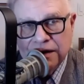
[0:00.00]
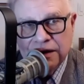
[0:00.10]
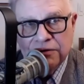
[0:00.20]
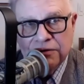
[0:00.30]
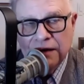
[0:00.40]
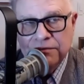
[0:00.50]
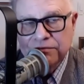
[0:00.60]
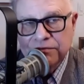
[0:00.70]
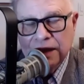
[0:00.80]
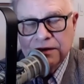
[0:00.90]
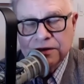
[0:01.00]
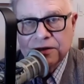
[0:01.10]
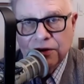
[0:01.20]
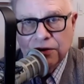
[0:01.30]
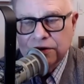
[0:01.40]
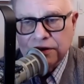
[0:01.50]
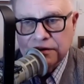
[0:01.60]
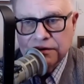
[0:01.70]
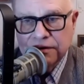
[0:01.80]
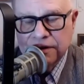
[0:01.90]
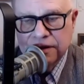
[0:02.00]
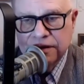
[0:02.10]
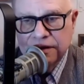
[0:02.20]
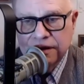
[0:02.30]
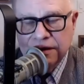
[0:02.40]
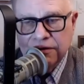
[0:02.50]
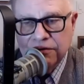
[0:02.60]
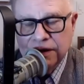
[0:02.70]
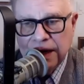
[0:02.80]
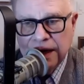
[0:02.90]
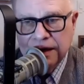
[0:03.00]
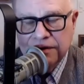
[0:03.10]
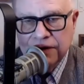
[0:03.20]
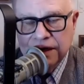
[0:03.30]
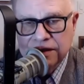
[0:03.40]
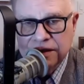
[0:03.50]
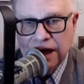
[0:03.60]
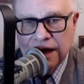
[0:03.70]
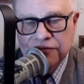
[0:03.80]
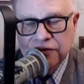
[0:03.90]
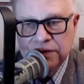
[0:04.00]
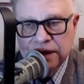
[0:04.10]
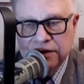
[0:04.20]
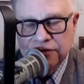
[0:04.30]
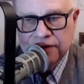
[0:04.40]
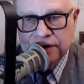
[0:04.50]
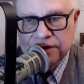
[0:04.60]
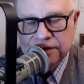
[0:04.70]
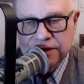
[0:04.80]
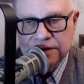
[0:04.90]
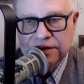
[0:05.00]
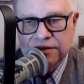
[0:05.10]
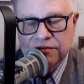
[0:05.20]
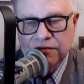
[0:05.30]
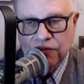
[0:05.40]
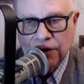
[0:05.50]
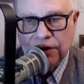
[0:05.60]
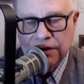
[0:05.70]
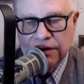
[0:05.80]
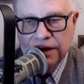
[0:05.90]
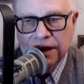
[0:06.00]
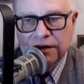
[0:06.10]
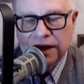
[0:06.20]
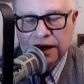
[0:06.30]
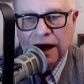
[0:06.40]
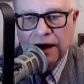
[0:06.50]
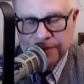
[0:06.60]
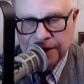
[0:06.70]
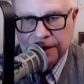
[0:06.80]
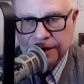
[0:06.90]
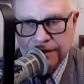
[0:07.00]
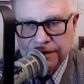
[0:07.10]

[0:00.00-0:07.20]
You know, I'm like a soldier. You know, when it's time for me to finish this work, then I'm done.